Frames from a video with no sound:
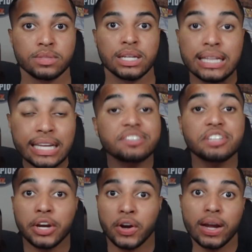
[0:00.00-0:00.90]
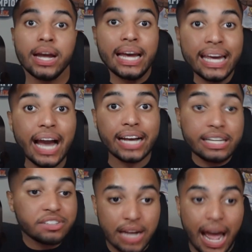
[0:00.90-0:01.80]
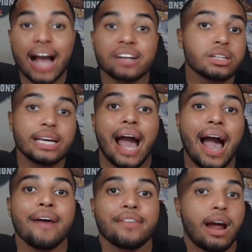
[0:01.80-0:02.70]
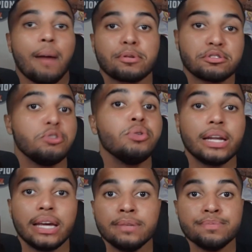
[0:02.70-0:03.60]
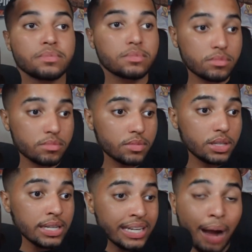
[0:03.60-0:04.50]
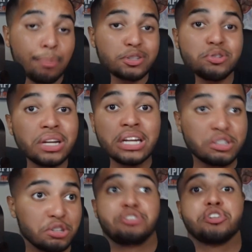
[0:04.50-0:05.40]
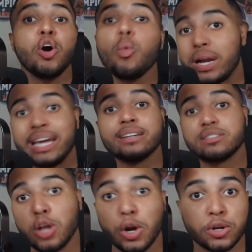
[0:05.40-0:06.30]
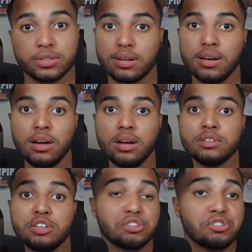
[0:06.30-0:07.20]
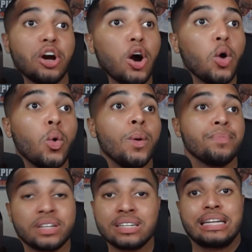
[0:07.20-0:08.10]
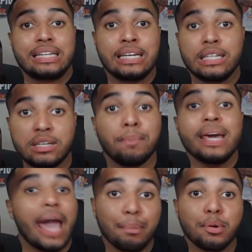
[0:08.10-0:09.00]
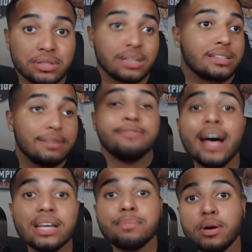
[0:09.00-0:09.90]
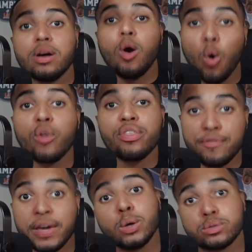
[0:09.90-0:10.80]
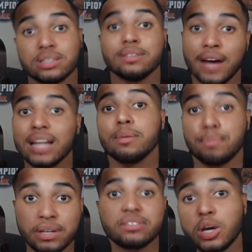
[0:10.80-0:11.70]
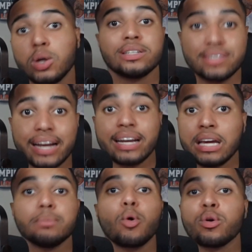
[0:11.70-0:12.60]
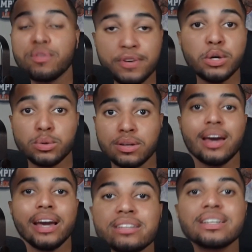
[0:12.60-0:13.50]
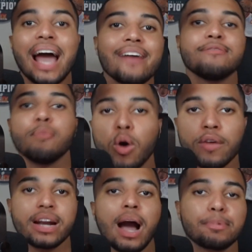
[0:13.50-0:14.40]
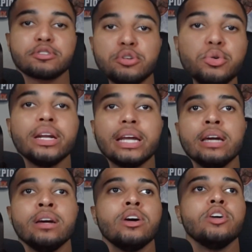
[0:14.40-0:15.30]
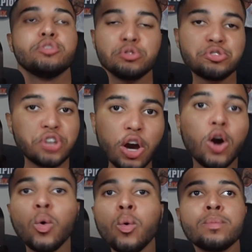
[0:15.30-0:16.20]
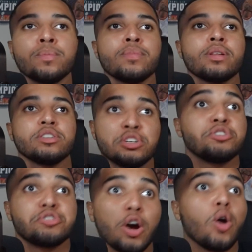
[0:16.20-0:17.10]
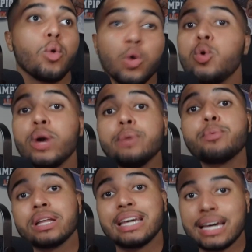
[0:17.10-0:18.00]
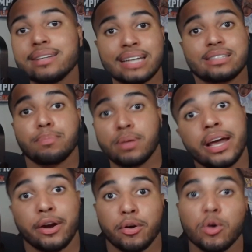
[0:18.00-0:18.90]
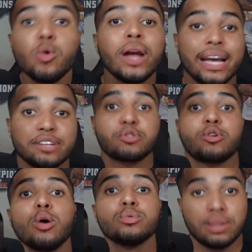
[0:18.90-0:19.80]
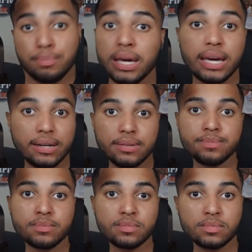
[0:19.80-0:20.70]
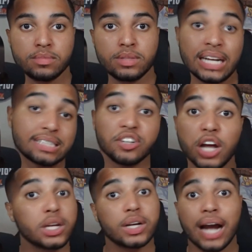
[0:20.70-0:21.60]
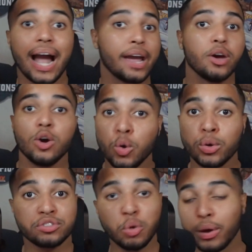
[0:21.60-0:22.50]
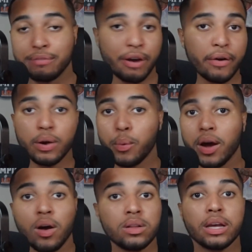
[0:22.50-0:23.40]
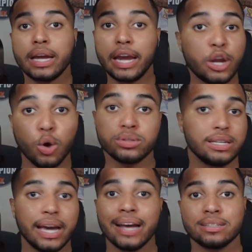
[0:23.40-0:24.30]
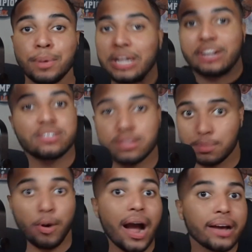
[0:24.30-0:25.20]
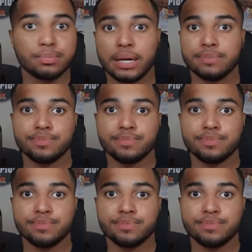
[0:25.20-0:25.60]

This year, he's going to actually have an opportunity to show what he has learned, to be able to develop on the field, to develop his skill and technique more on the field. He's going to have more of an opportunity to show who he really is as a player, who he has grown to be. That's another guy who is doing very well in OTAs, but it doesn't surprise me.